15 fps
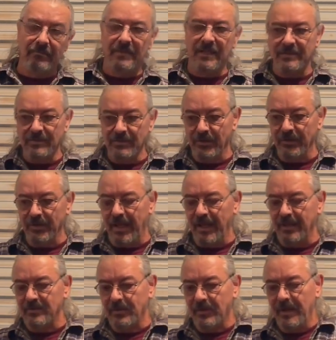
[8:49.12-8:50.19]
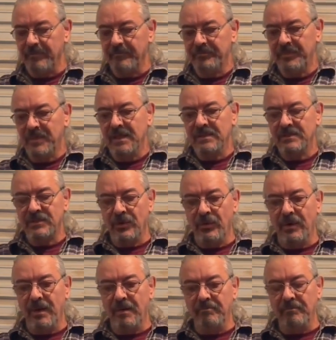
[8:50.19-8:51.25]
Lesson learned, I guess. Okay.
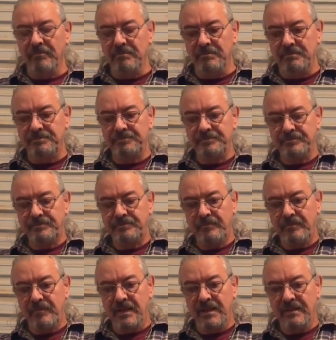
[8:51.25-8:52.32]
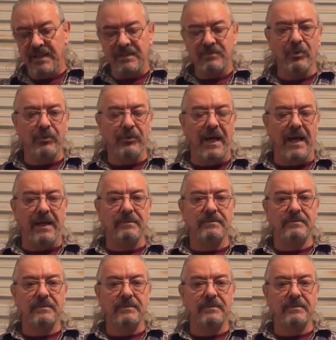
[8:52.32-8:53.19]
So that's where we're at.